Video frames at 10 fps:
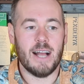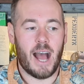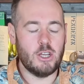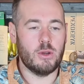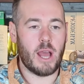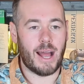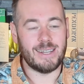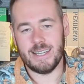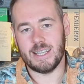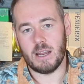I do get a
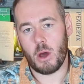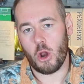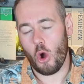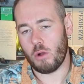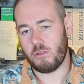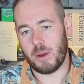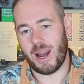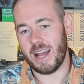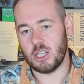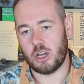decent amount of oak from
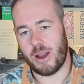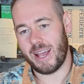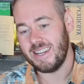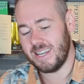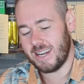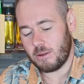Elijah Craig eighteen,